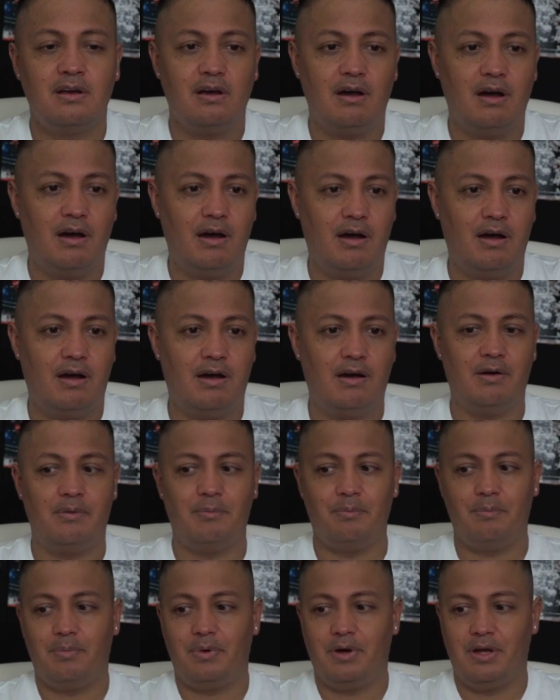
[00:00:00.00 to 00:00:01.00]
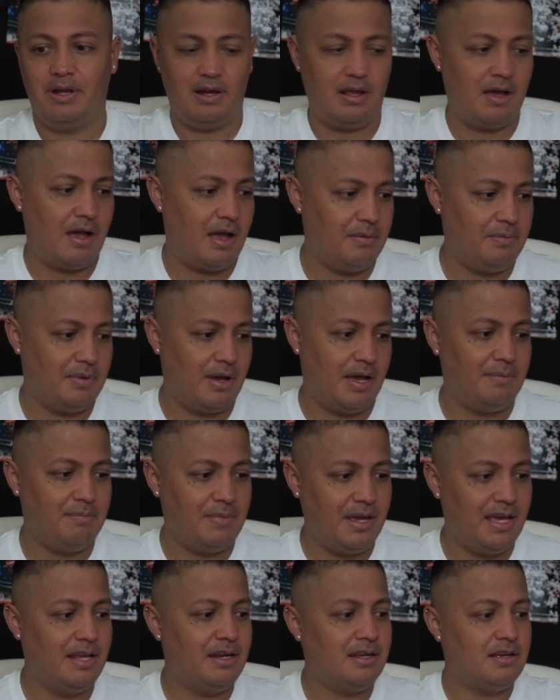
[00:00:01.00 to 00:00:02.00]
But I
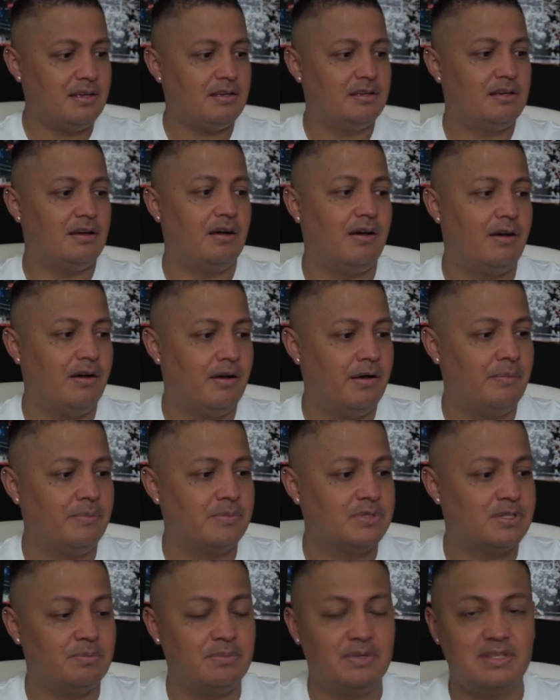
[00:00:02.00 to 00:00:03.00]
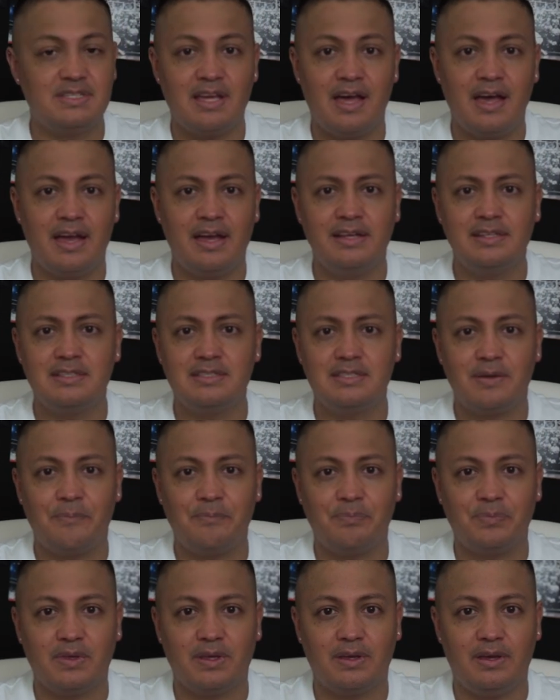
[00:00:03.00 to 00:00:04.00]
made some designs,
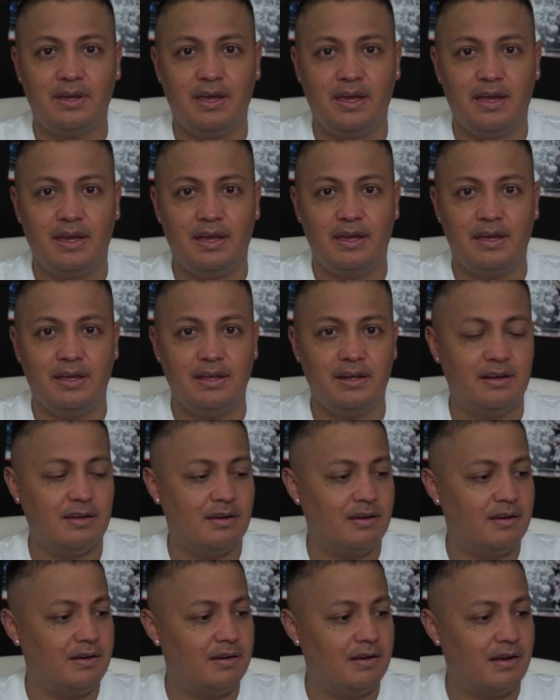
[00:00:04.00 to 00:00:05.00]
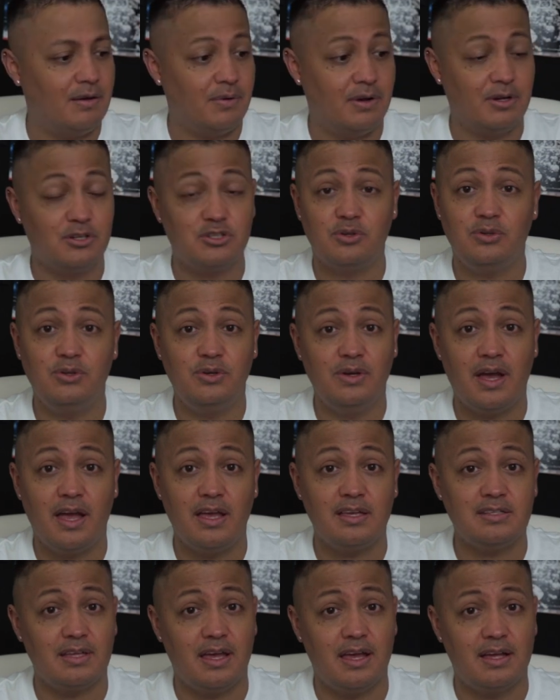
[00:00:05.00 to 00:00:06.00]
and I want to show you
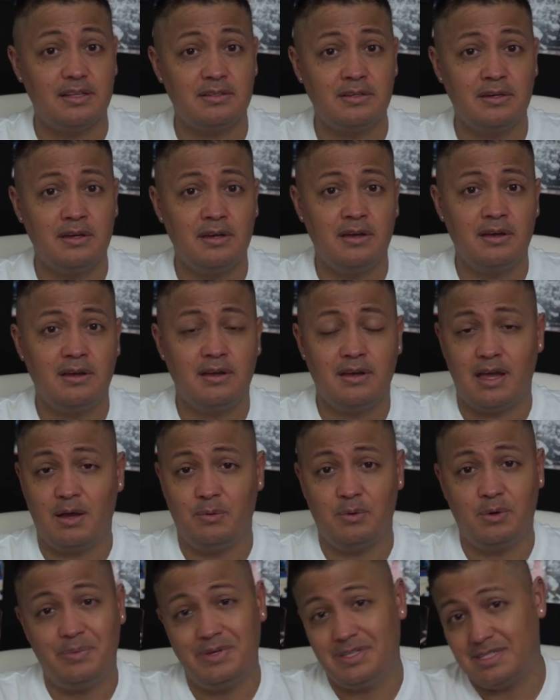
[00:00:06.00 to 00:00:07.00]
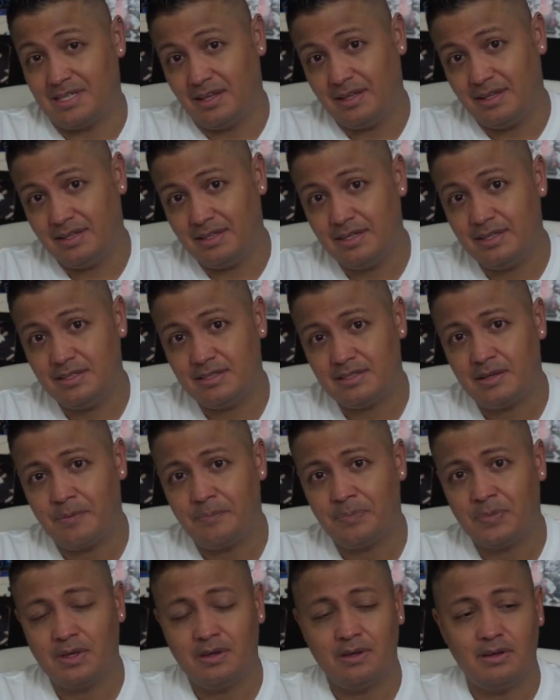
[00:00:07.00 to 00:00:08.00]
guys that I will be selling these.
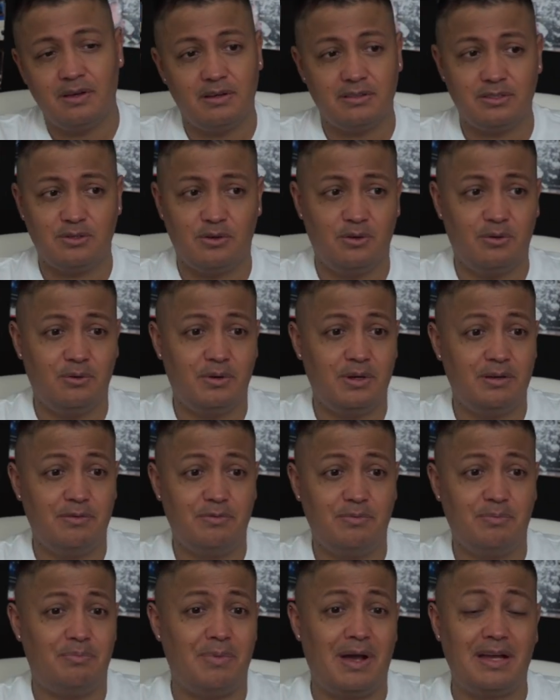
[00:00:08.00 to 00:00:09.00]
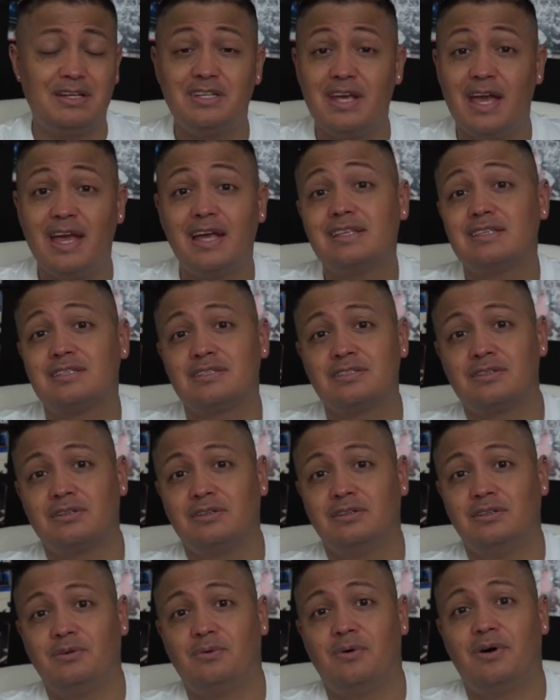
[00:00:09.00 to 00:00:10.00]
So if by chance
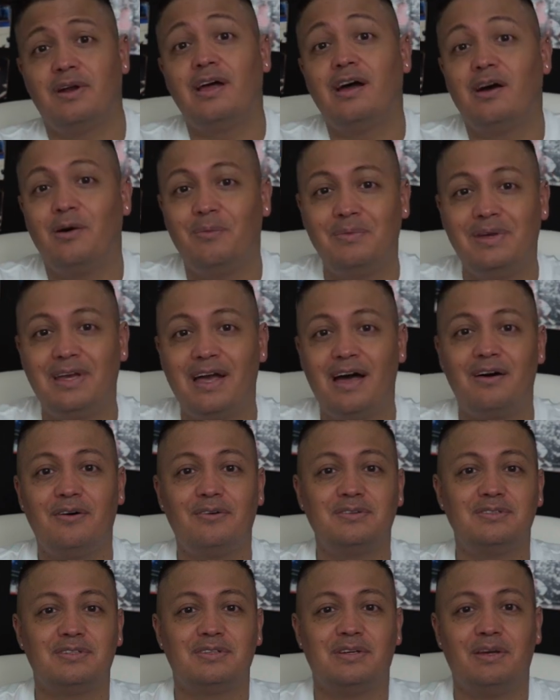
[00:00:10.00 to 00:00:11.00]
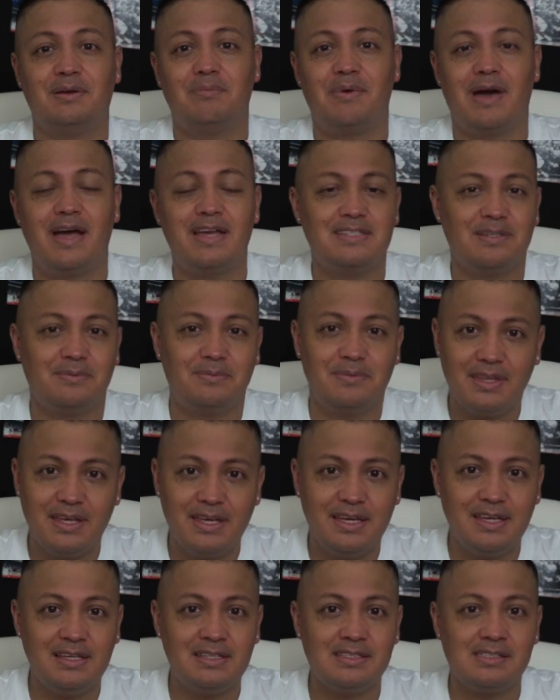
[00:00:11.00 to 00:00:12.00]
you want to help me out and buy some
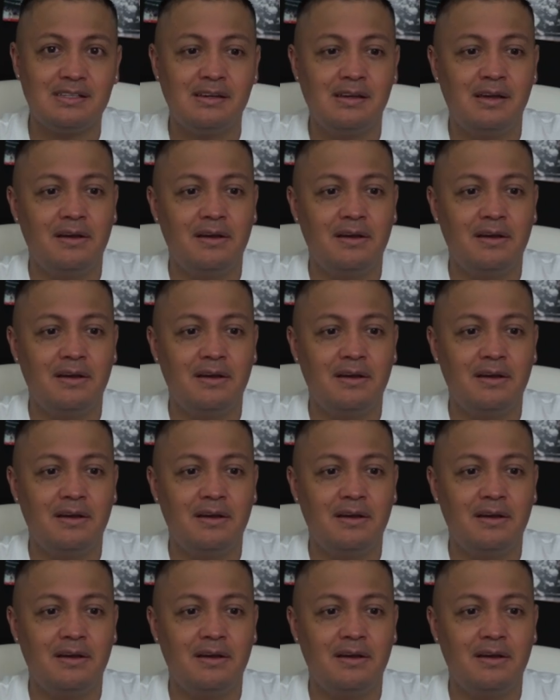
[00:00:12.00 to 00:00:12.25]
things,